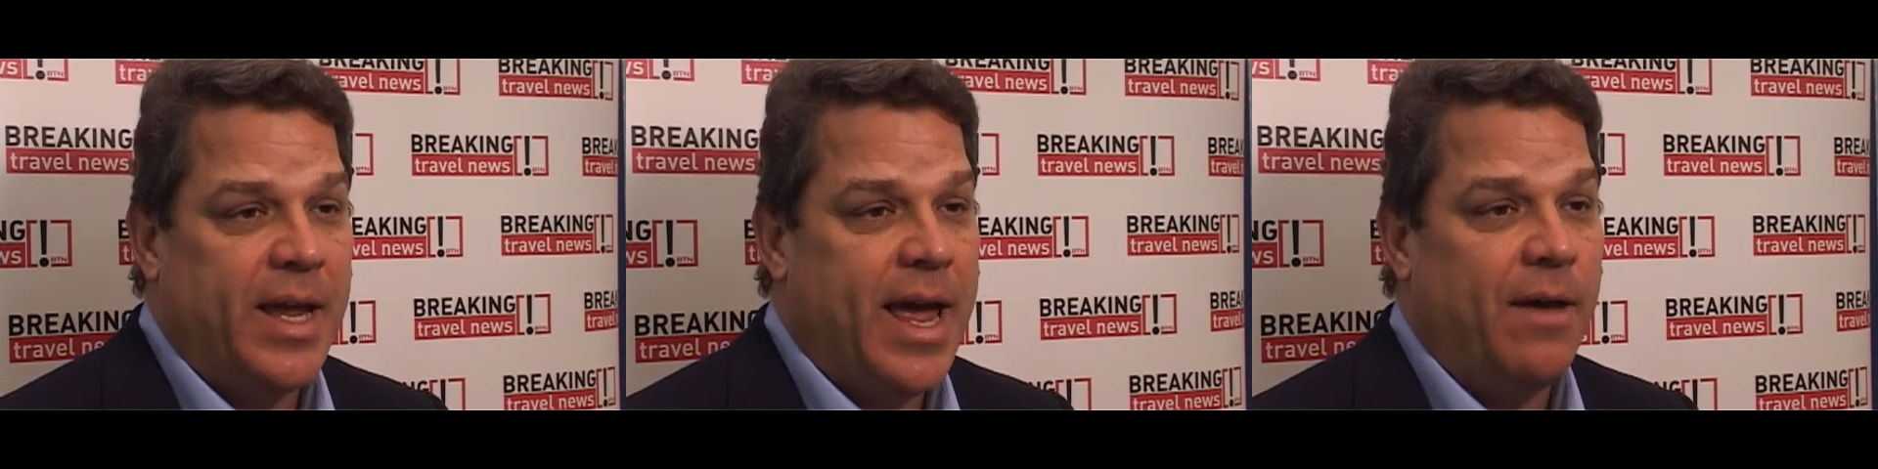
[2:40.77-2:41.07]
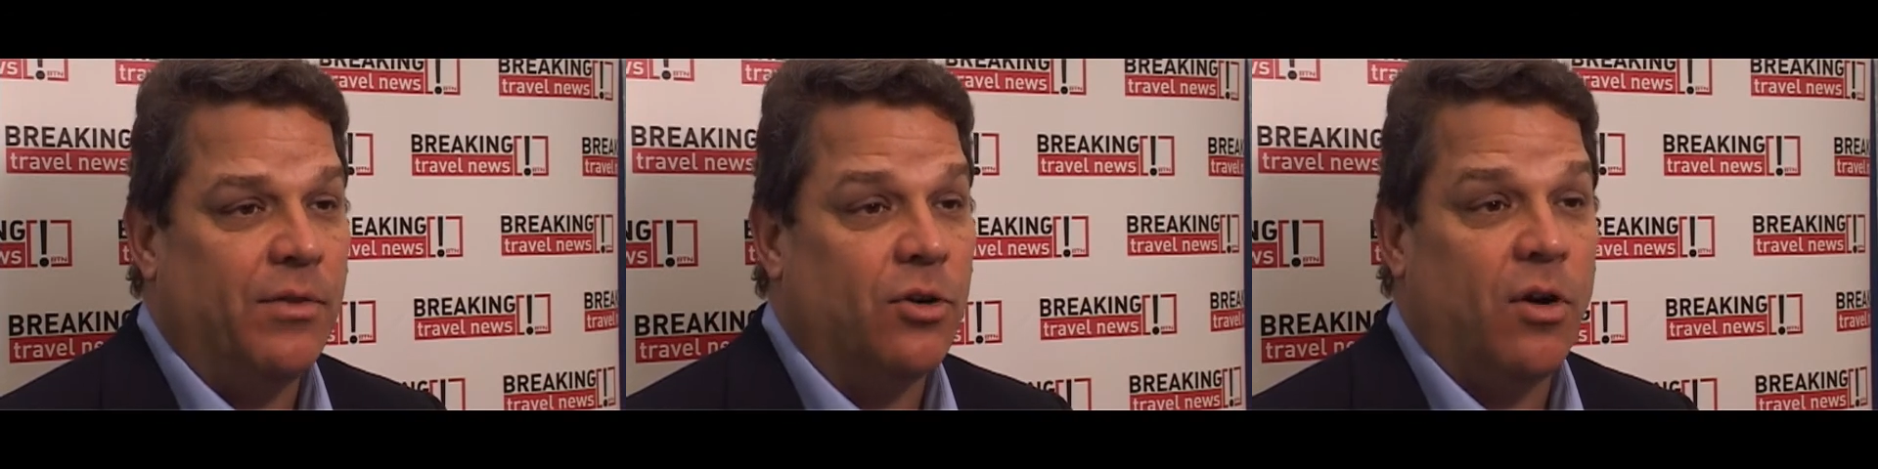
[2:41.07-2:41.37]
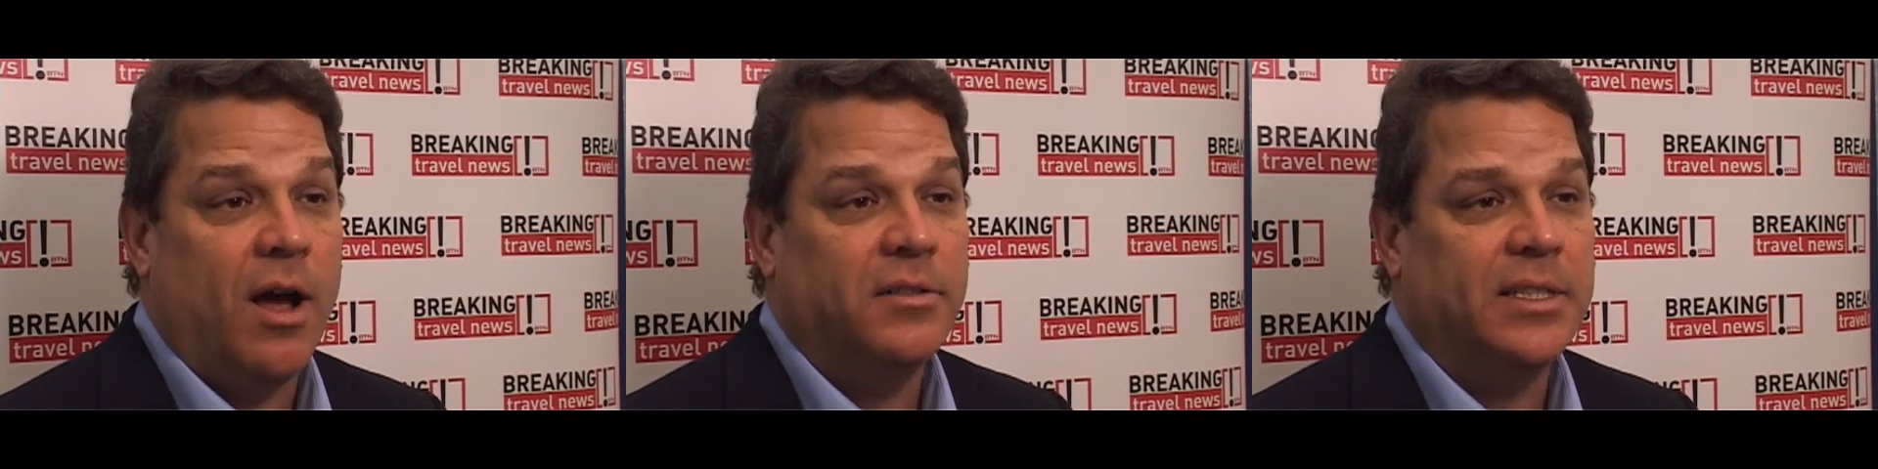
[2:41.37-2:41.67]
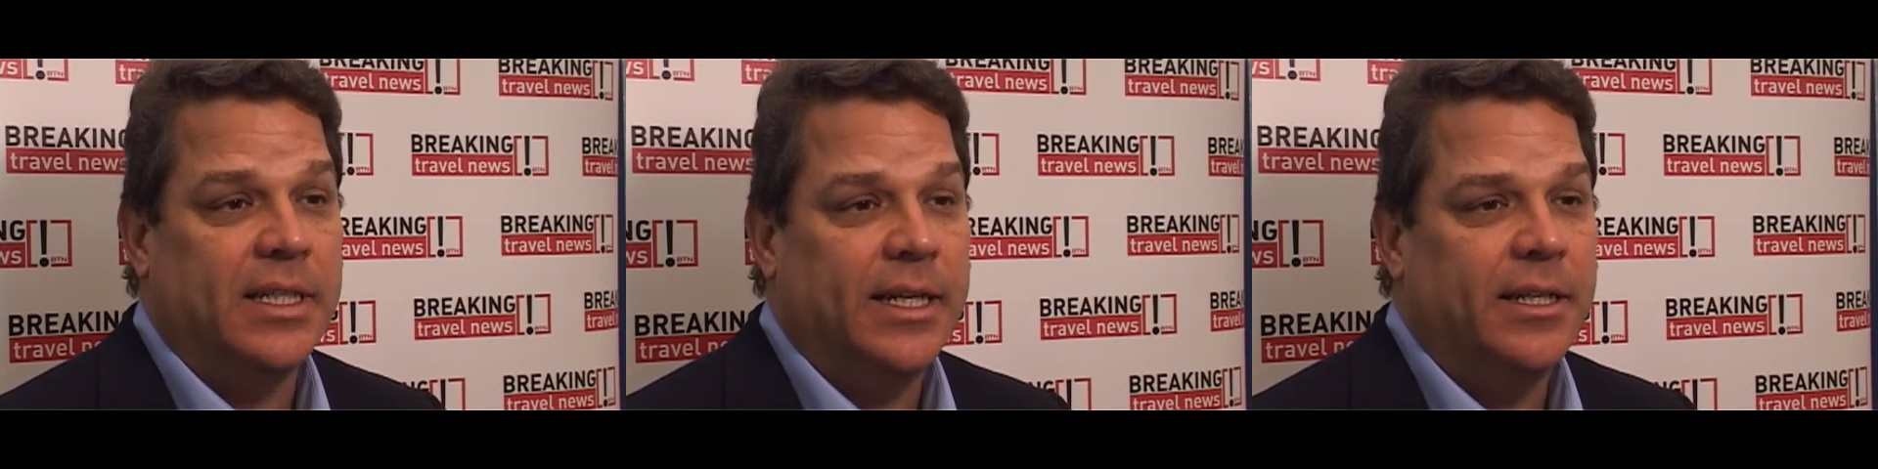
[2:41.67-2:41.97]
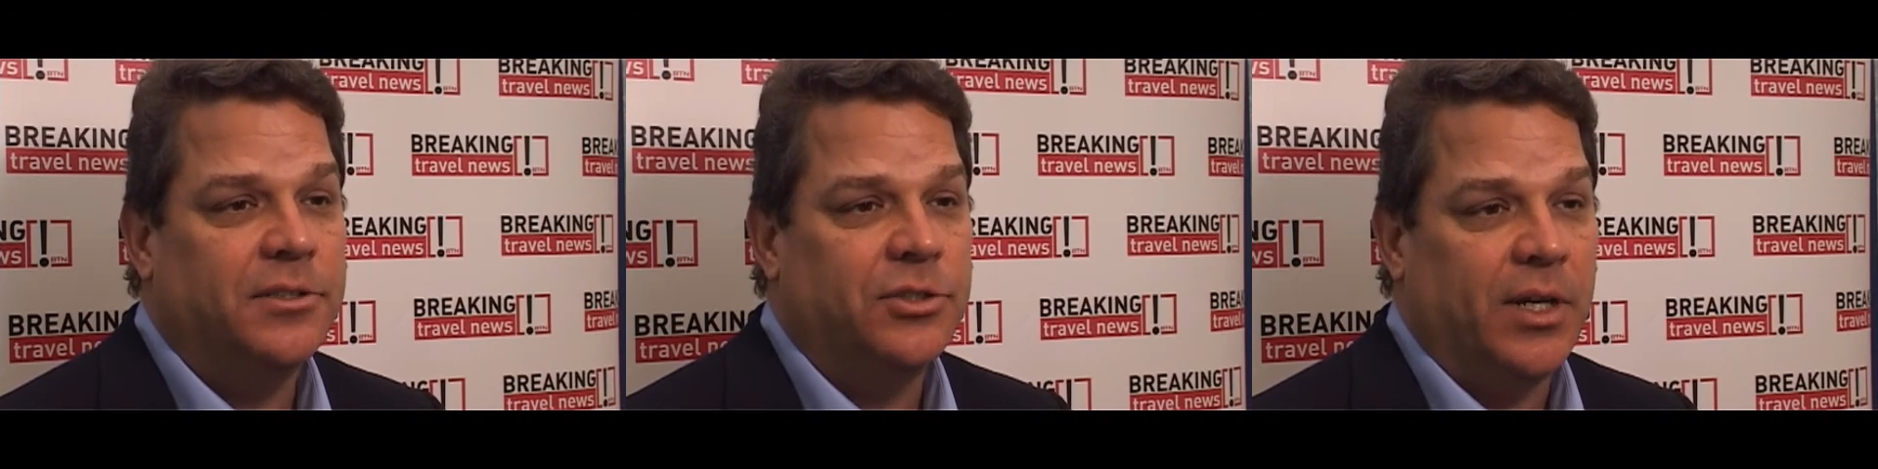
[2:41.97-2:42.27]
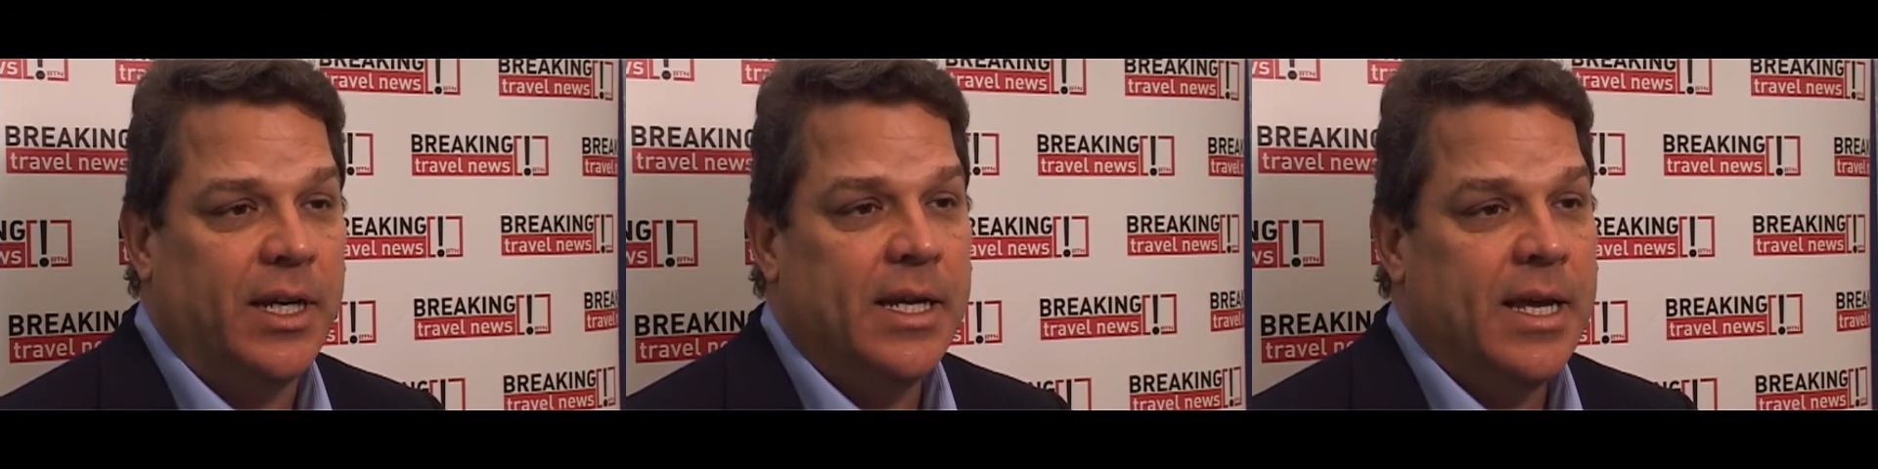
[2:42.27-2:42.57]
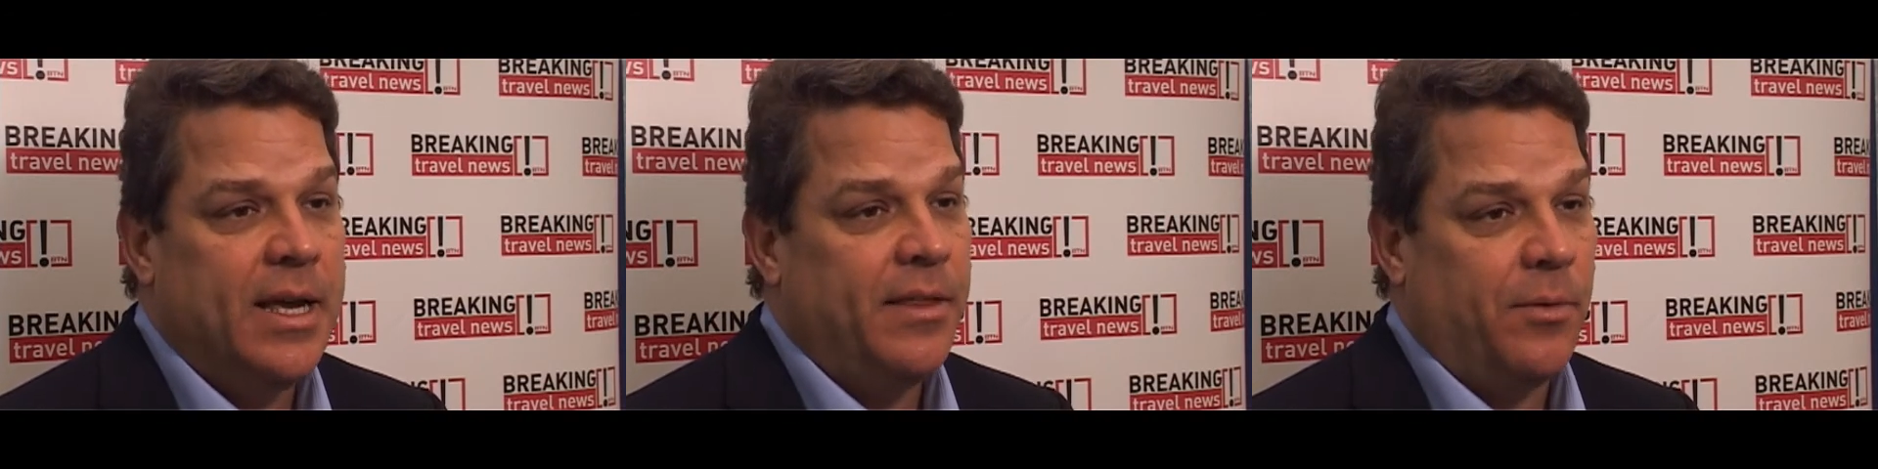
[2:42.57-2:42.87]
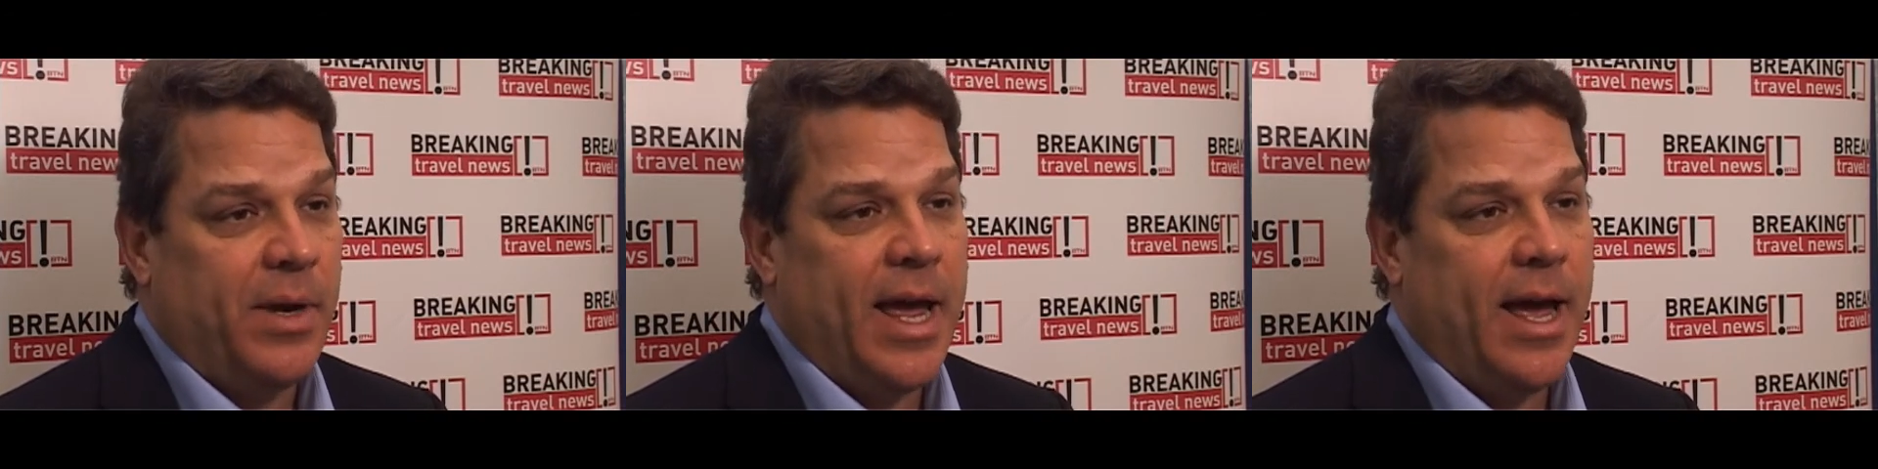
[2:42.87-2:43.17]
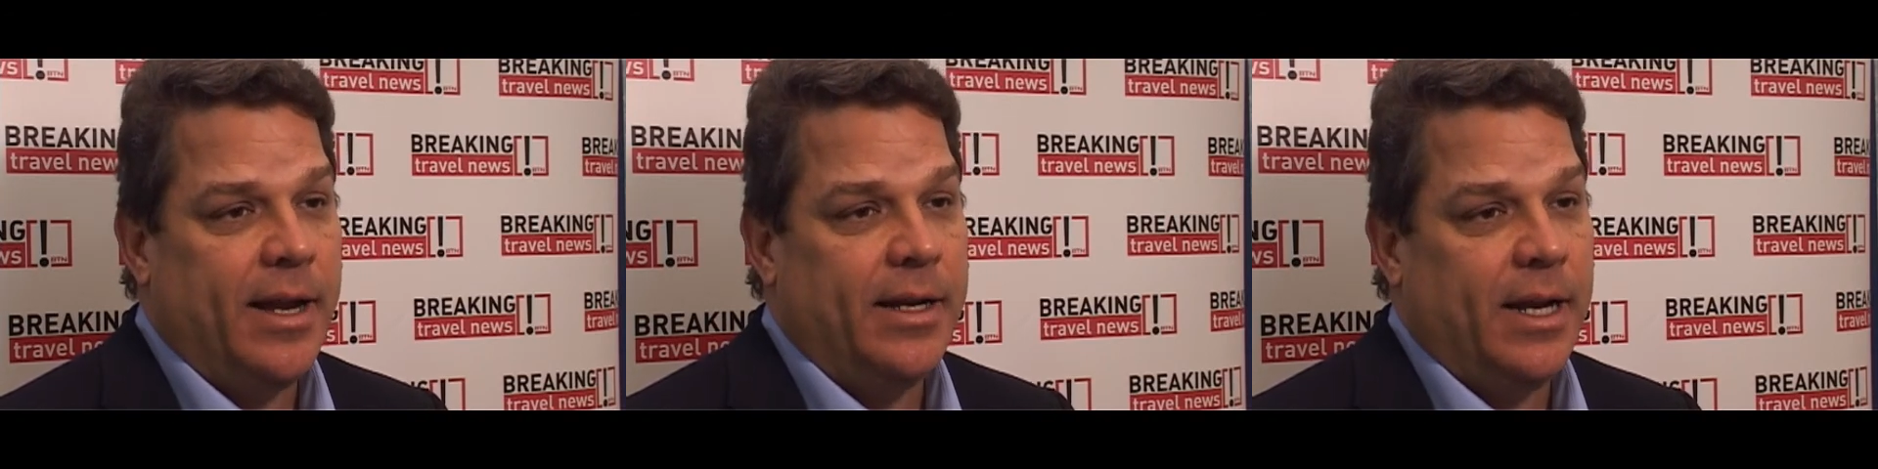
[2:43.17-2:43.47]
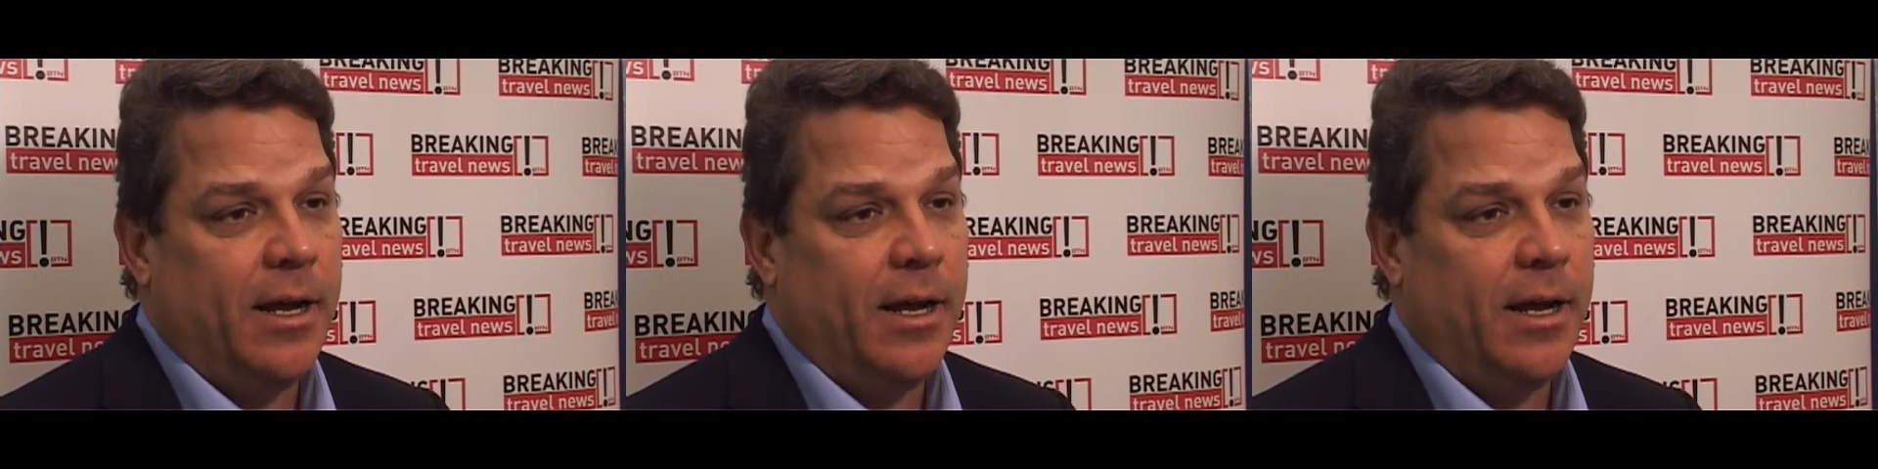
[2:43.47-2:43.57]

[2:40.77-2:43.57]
we have across the industry that we had